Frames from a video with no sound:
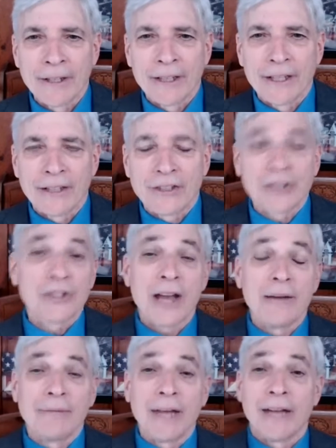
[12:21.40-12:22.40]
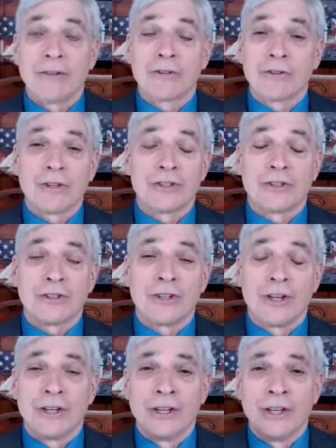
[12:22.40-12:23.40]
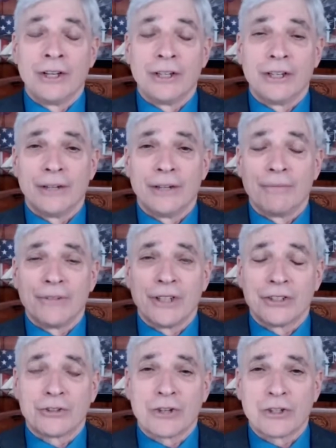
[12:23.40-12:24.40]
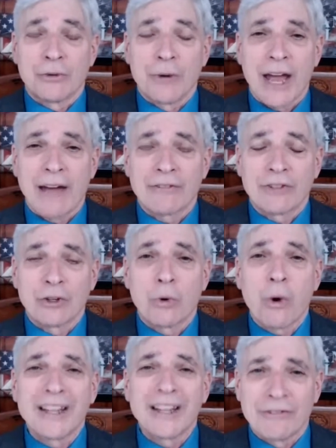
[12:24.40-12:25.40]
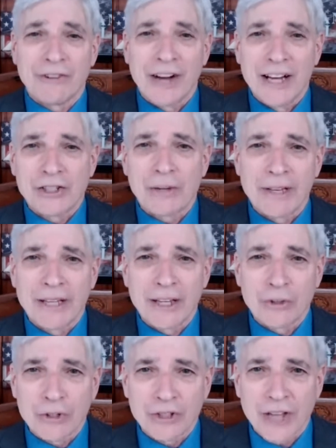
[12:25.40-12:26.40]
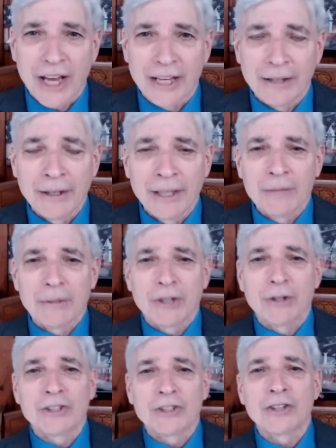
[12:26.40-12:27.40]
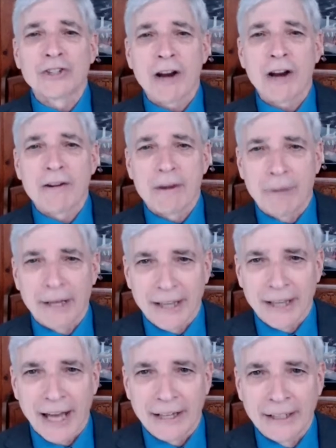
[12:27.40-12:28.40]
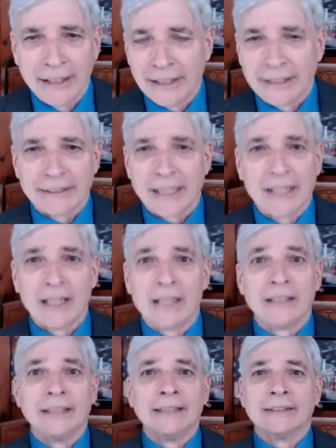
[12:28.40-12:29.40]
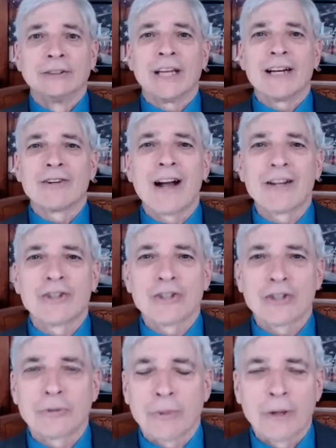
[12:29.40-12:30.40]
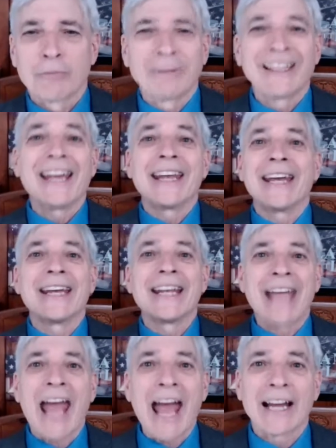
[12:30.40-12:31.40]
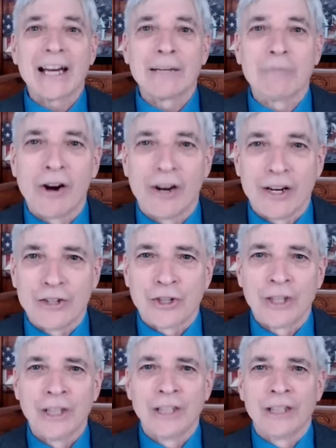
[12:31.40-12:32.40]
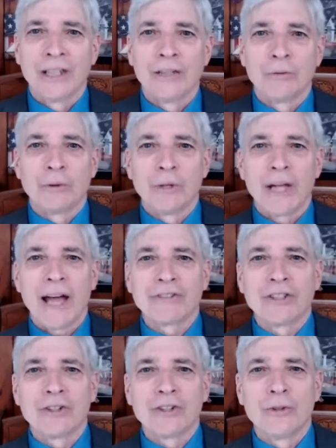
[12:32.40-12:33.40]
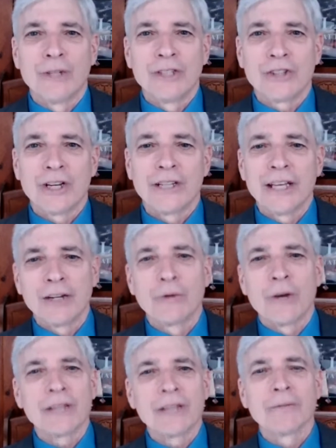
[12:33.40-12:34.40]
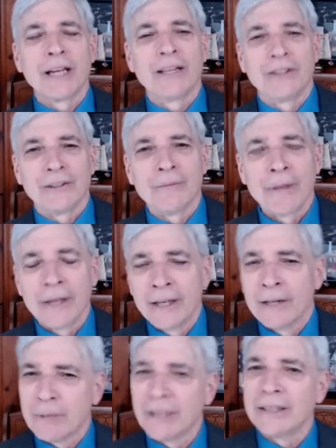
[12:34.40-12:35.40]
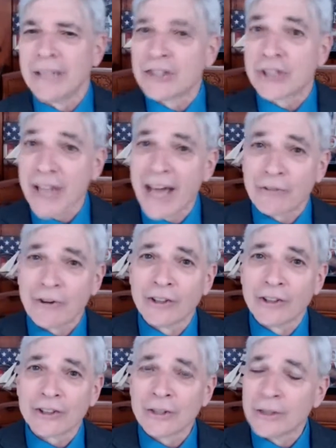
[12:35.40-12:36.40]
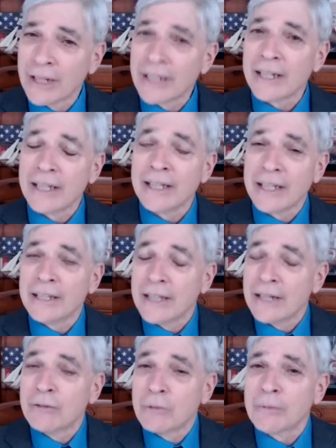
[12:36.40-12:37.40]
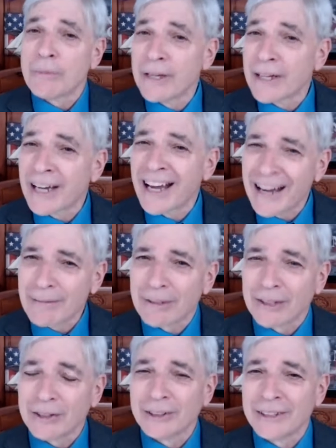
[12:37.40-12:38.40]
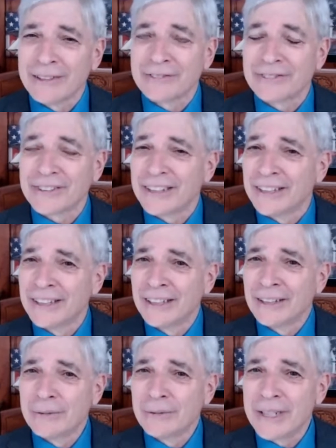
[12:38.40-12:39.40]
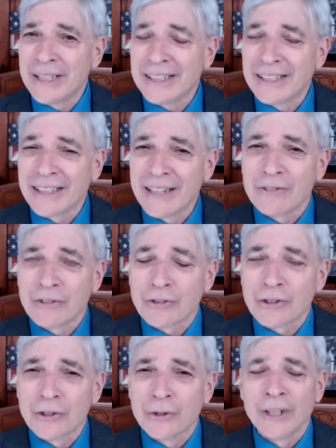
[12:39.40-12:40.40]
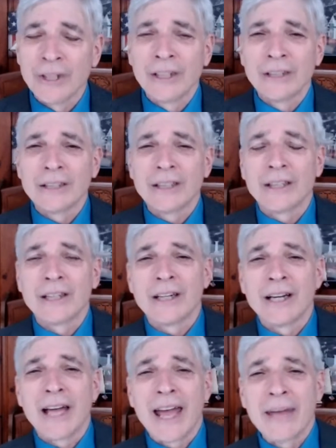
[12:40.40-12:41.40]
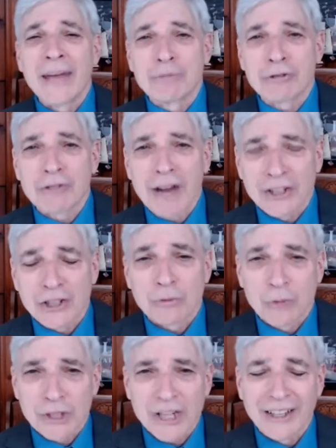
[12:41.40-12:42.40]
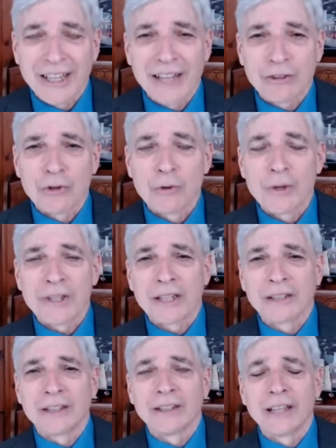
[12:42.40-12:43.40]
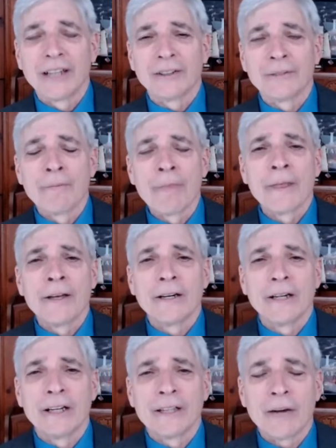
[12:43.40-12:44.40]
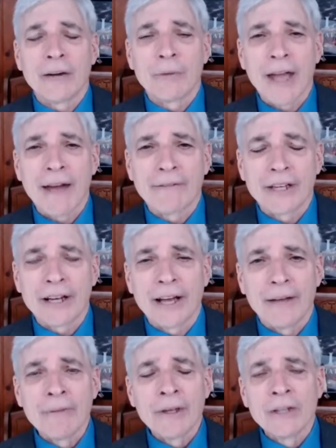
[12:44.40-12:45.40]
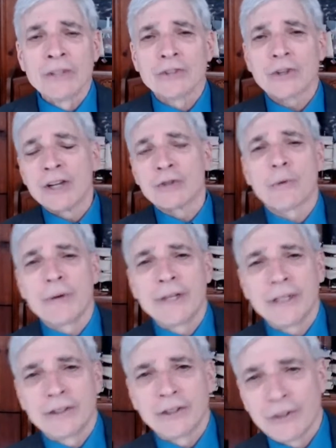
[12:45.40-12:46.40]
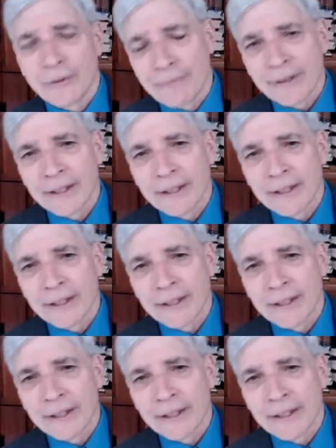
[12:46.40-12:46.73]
It's a shame that, Tricia, we have to qualify some of the things we're saying because they'll cherry pick that and they'll say, oh, Lieutenant Rogers is planning an attack on Mars. What we'll have to do is deal with him later. But it's sad, folks. It would be comical if we didn't live through a press, which I'll get through with in a little later, that we have today. So here's what we need to do.